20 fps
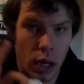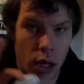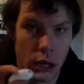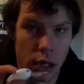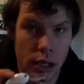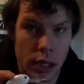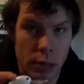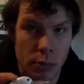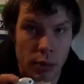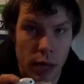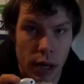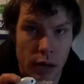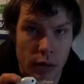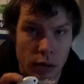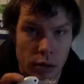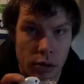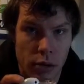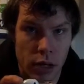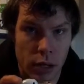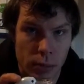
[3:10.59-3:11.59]
deep diving
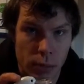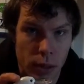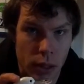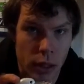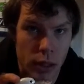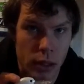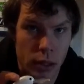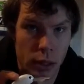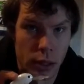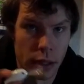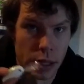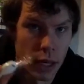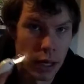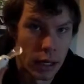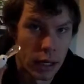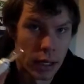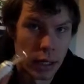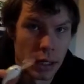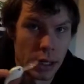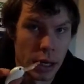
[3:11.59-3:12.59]
crankbait. You got to
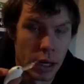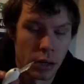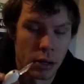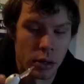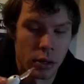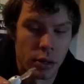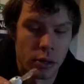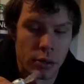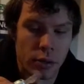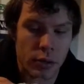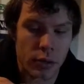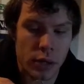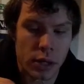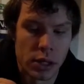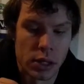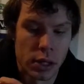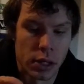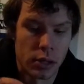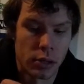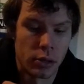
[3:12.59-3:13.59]
get down to those fish
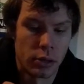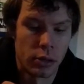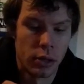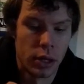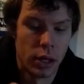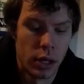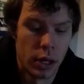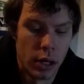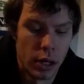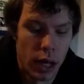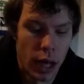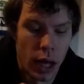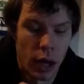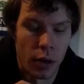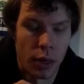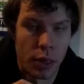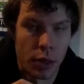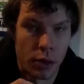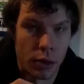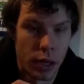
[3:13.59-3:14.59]
that are out
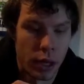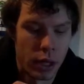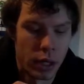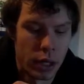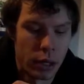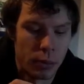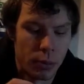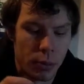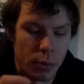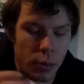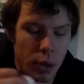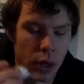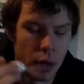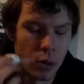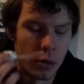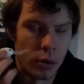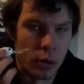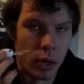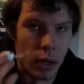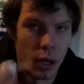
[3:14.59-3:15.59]
there in that deeper
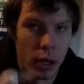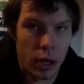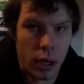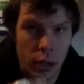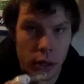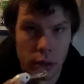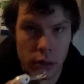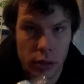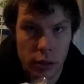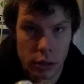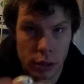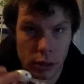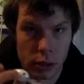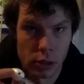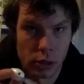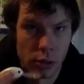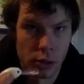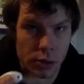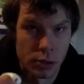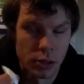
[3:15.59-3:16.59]
water.
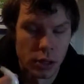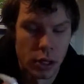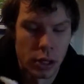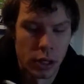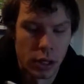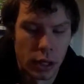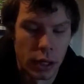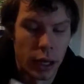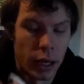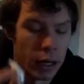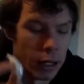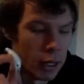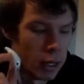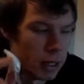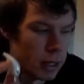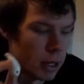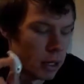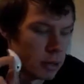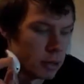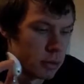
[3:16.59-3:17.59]
Close to getting, you got to get
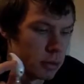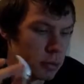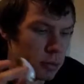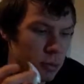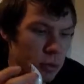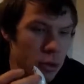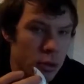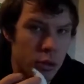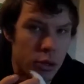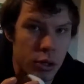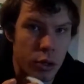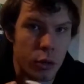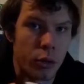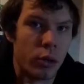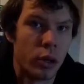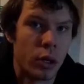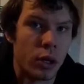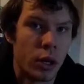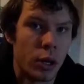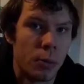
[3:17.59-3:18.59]
down to them when they're
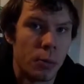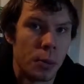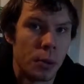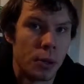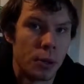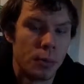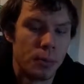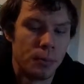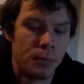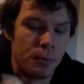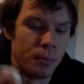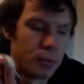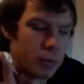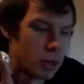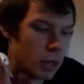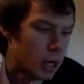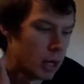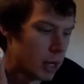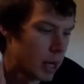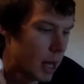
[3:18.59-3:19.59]
schooling up on them.
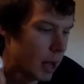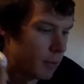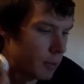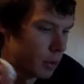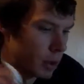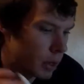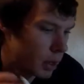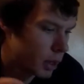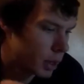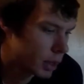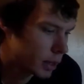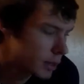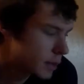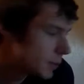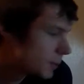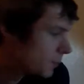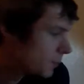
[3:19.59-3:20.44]
Got to have one of these.